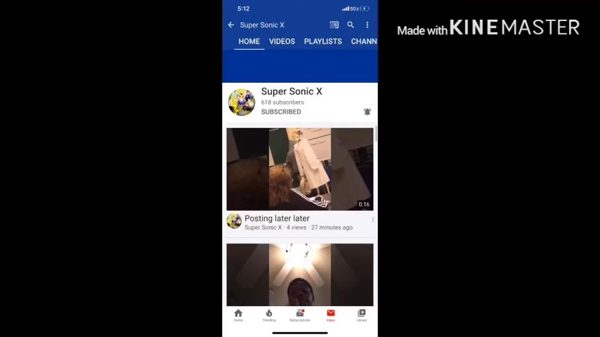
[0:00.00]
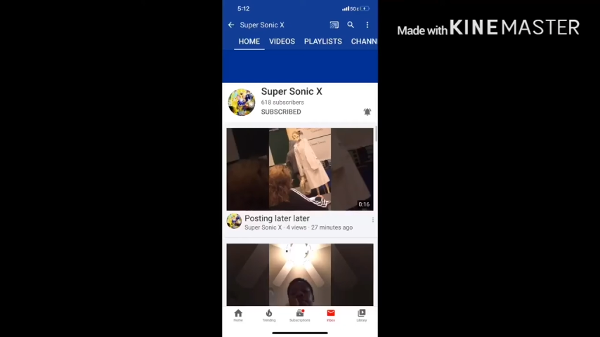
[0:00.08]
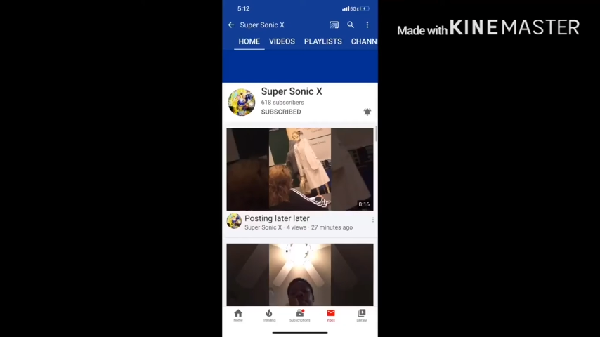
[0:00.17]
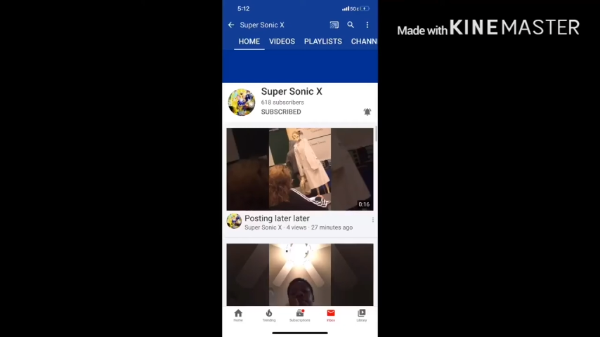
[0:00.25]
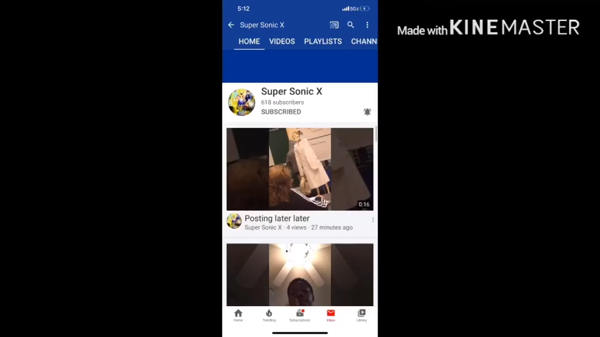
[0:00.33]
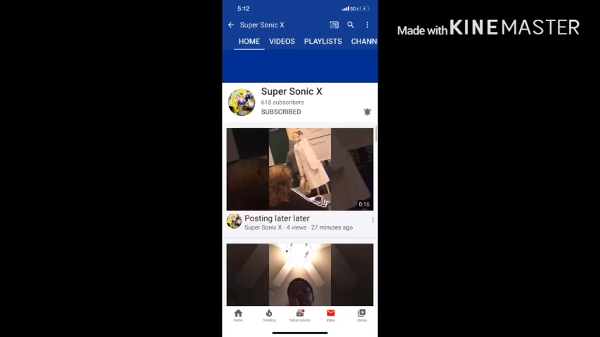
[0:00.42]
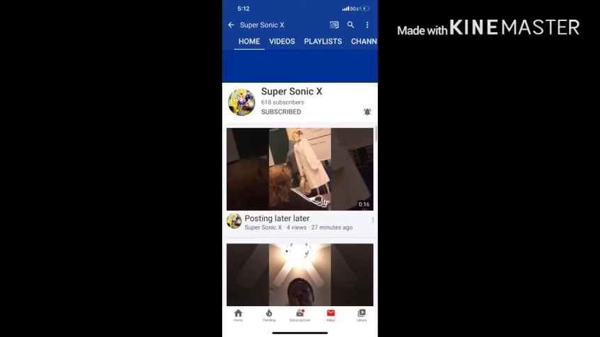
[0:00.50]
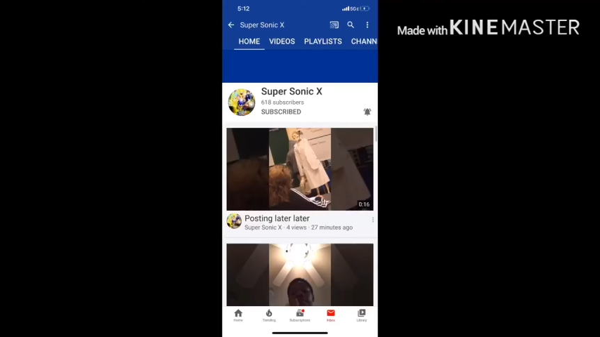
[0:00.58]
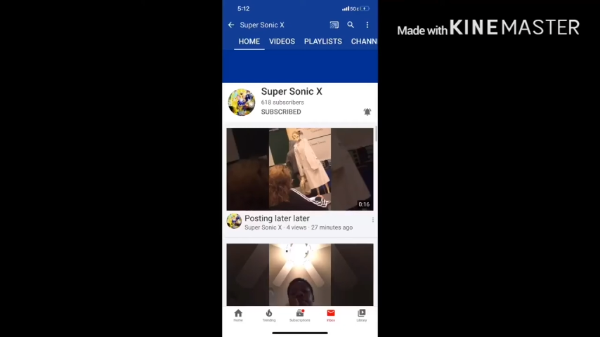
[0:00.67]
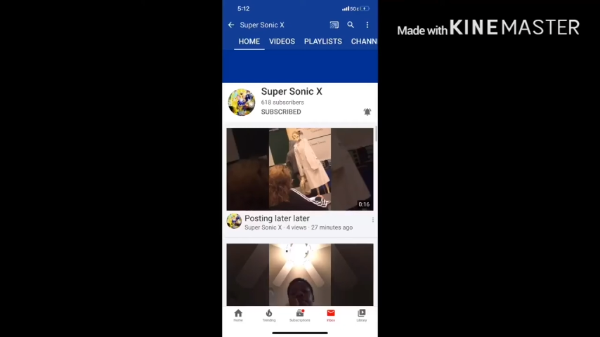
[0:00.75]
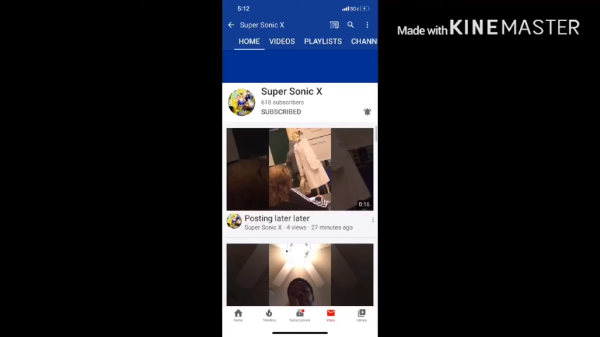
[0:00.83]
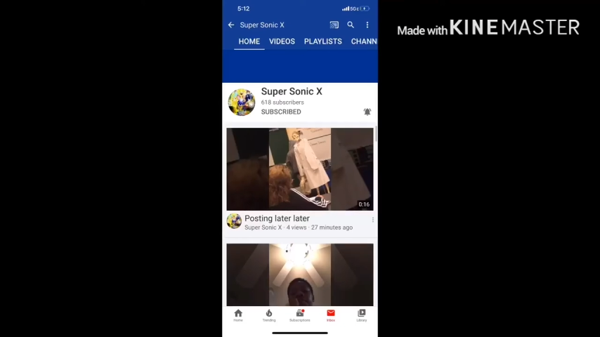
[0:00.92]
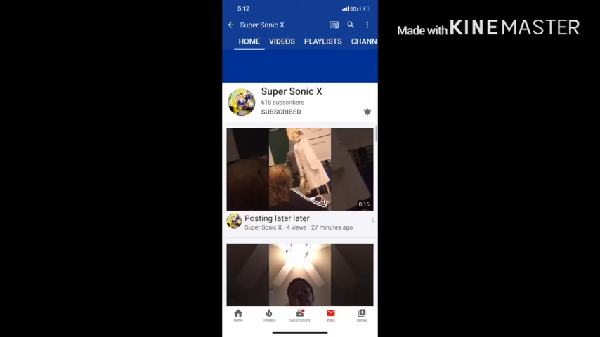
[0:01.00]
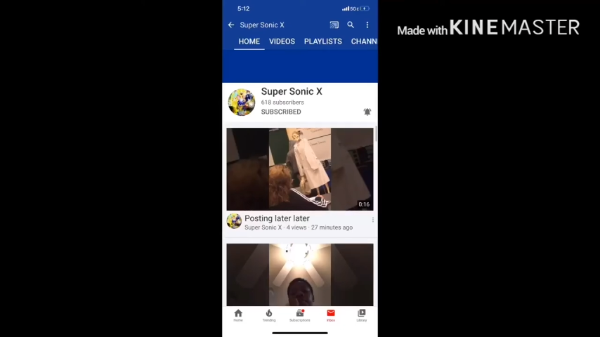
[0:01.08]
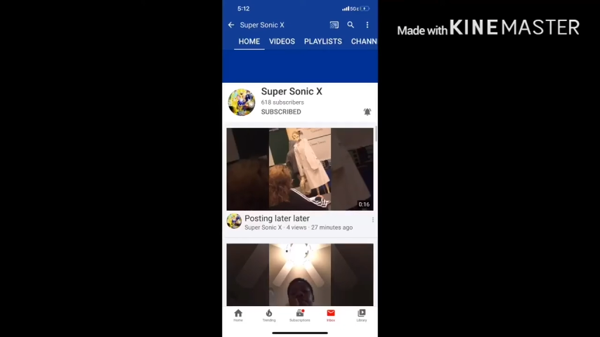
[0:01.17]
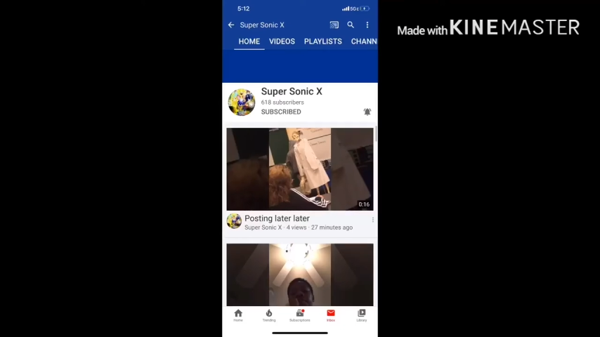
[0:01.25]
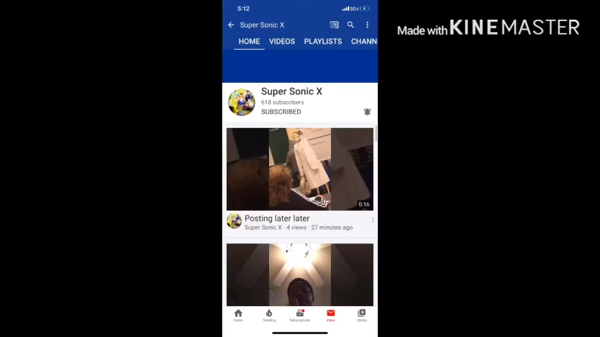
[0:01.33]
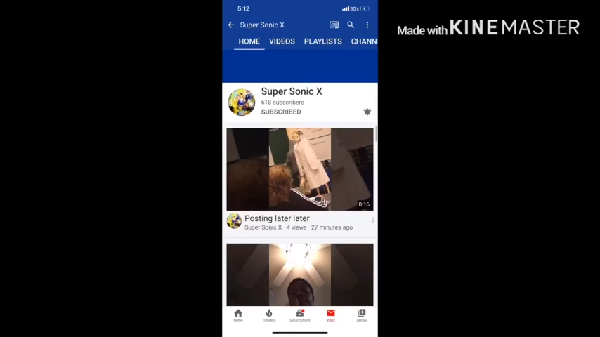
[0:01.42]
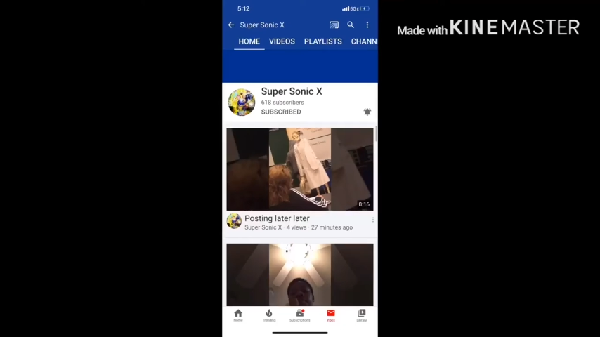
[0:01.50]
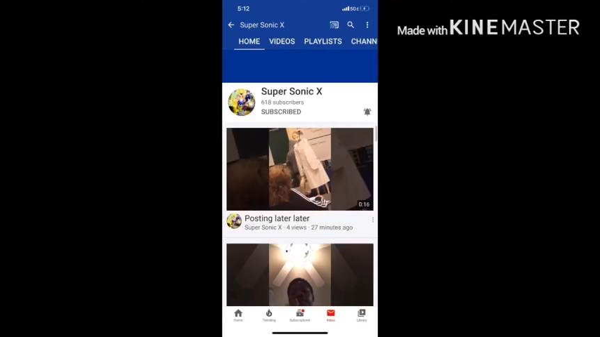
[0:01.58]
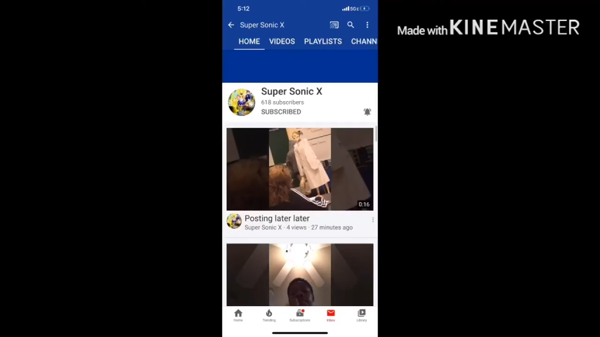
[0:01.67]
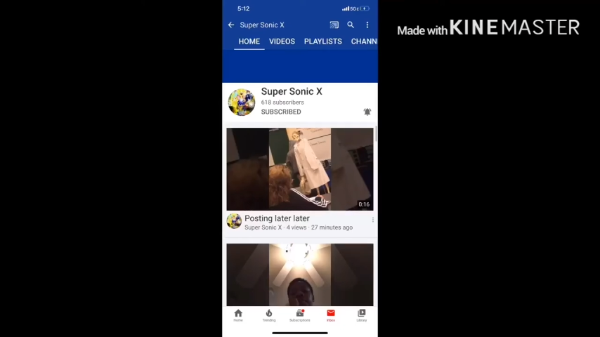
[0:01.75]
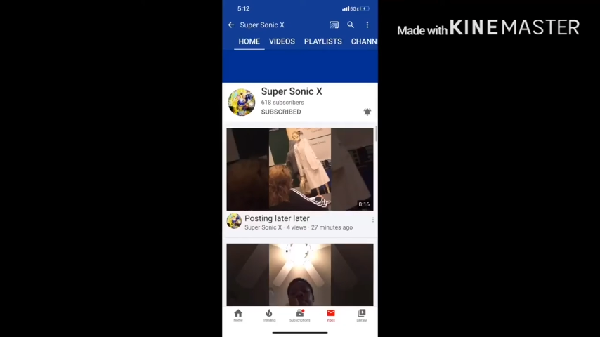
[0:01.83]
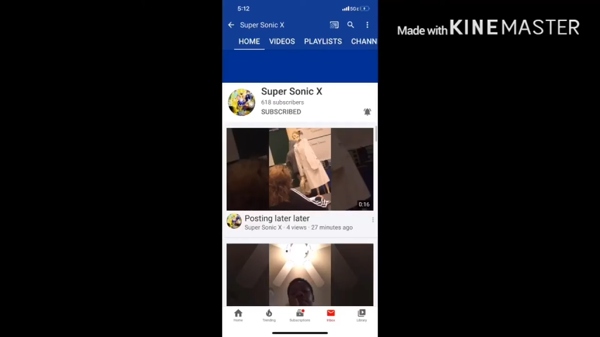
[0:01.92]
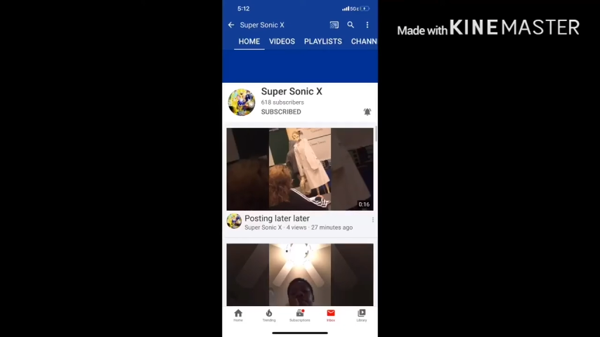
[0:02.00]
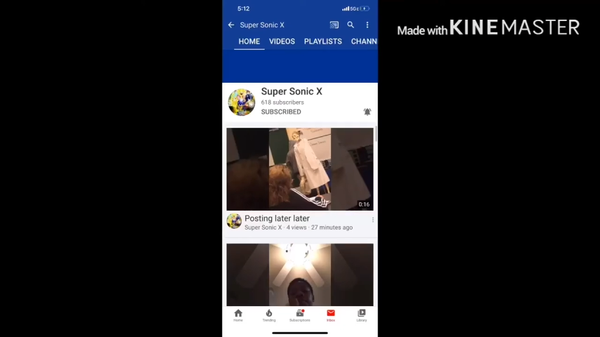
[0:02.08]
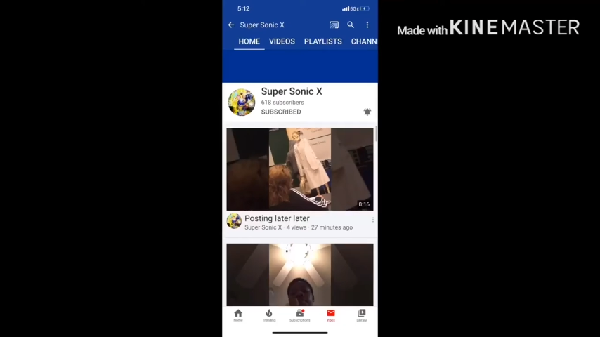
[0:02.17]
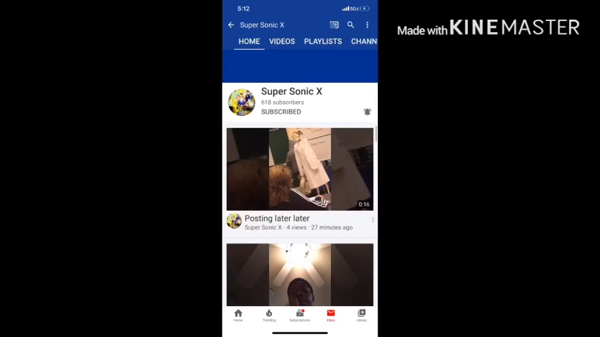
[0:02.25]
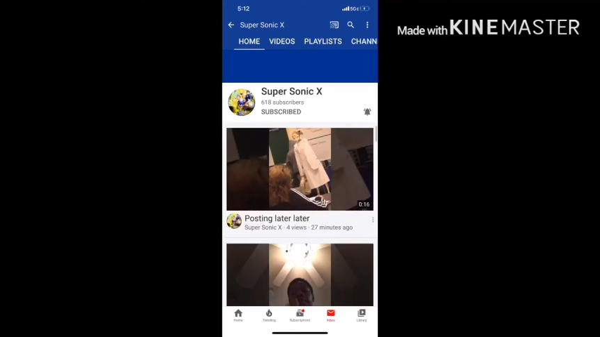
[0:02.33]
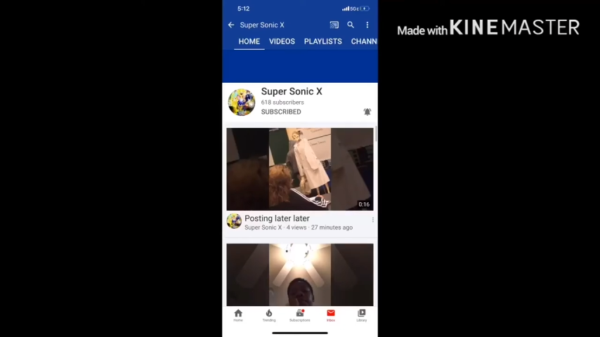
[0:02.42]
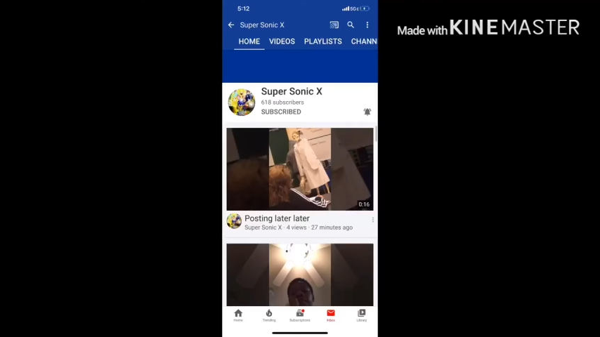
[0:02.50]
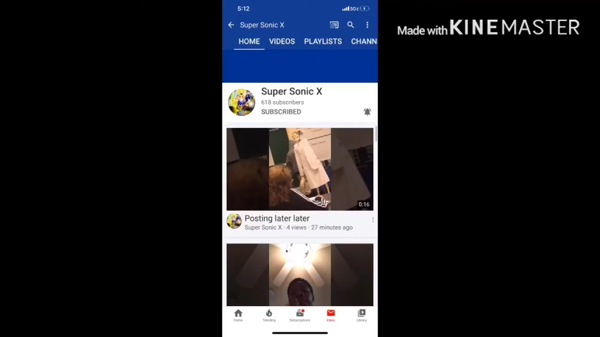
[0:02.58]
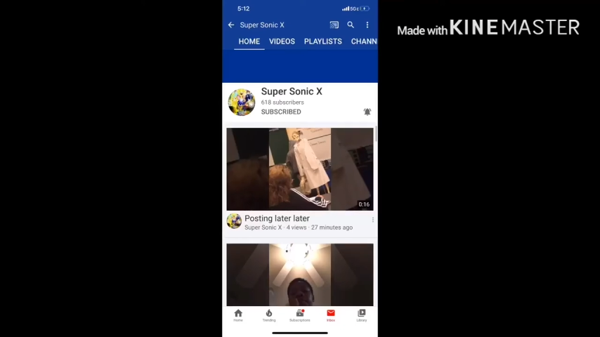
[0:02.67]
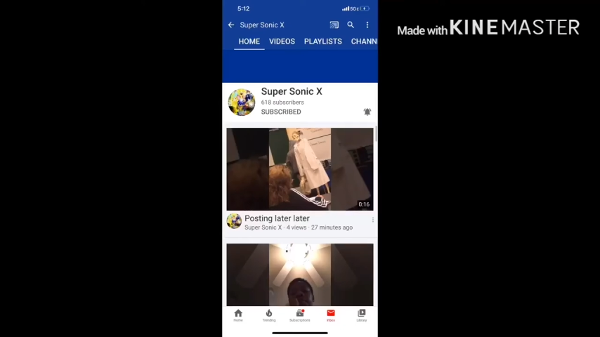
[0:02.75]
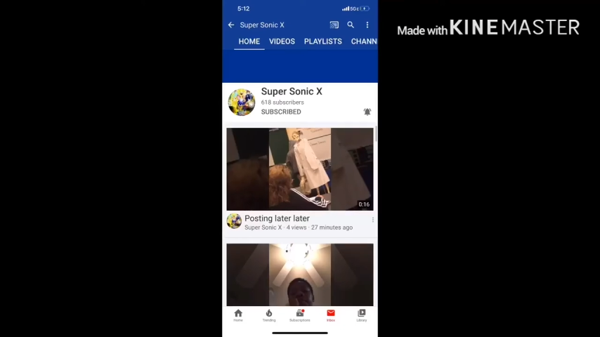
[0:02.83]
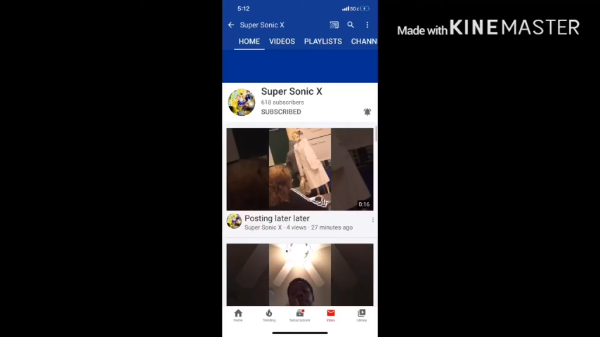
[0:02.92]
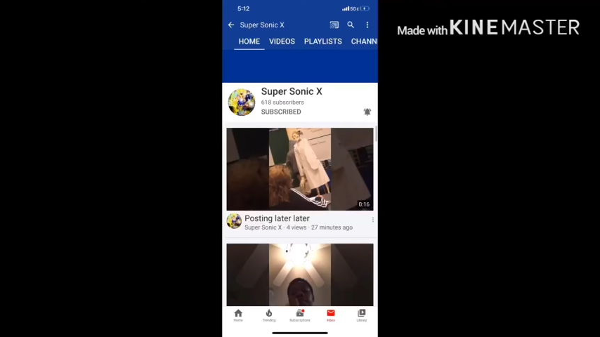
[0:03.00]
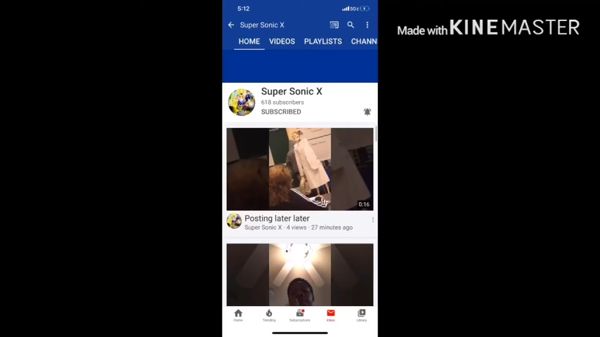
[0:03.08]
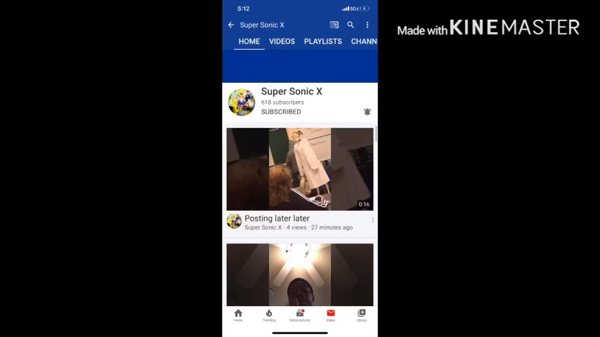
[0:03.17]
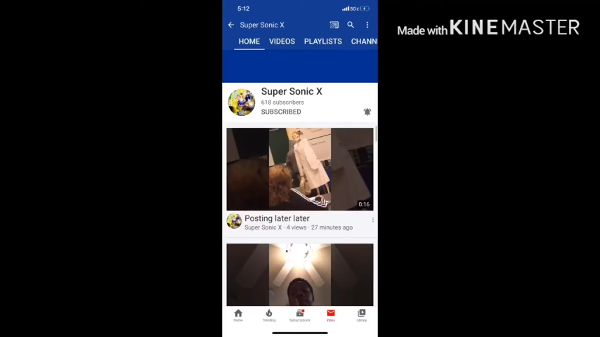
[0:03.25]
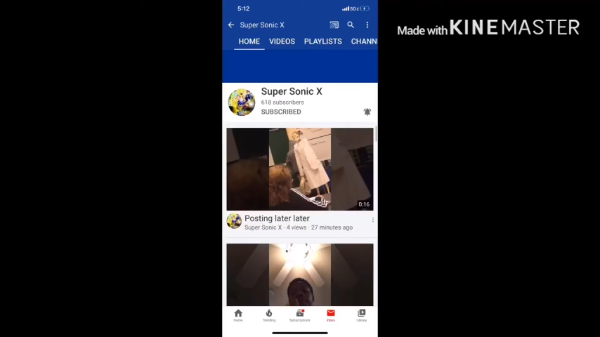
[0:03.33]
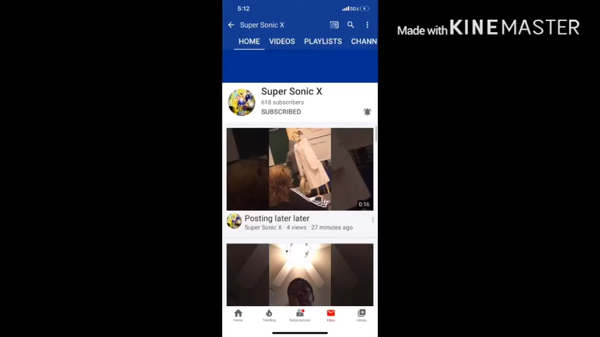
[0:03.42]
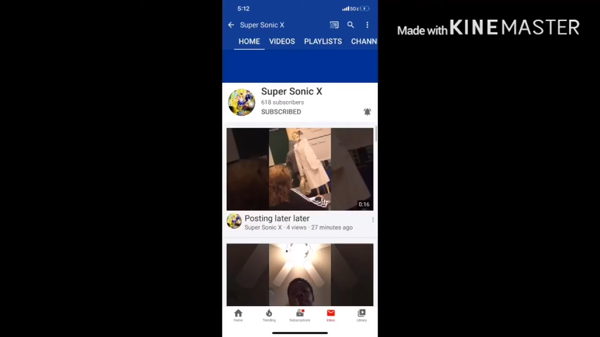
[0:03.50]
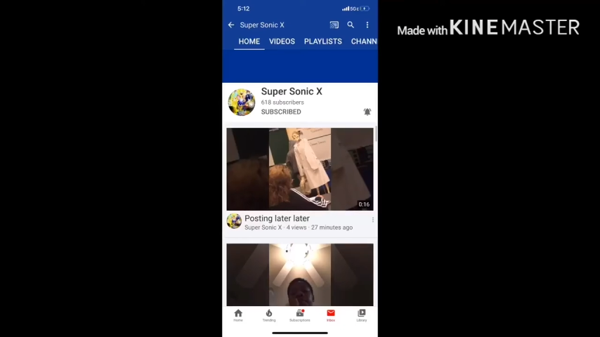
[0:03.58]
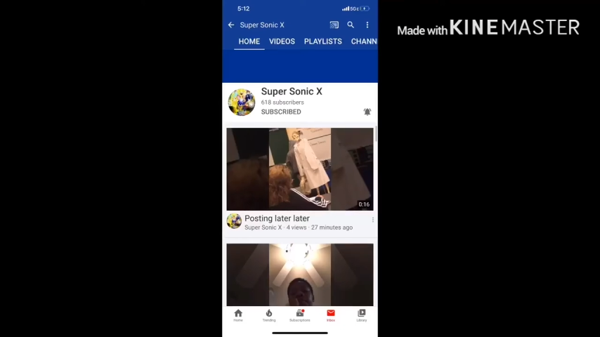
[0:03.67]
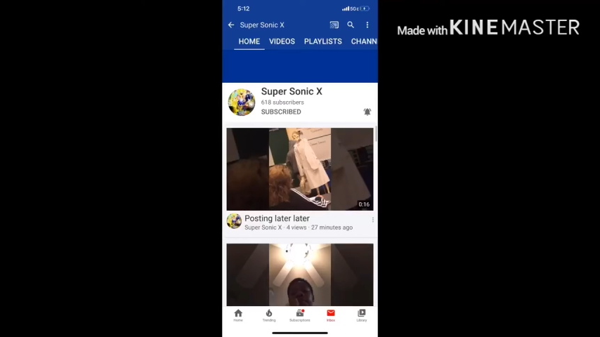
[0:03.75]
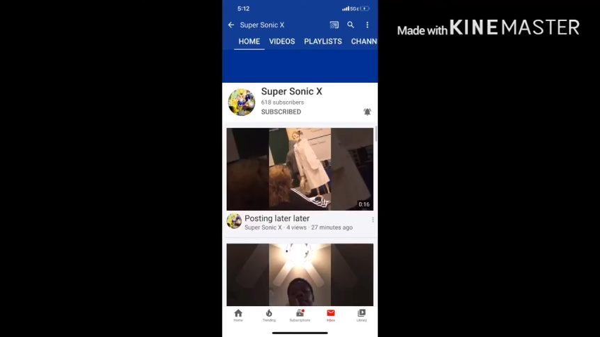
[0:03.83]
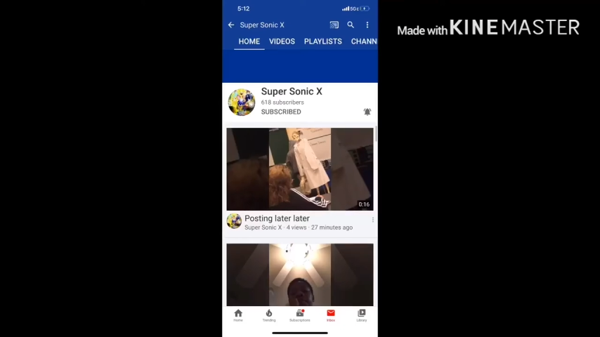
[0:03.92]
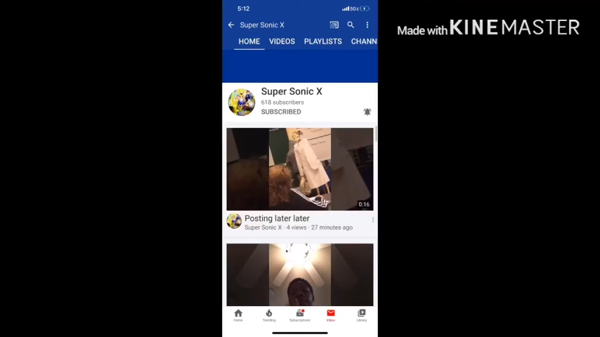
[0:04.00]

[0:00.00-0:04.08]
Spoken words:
No face is visible, so there are no lips to read.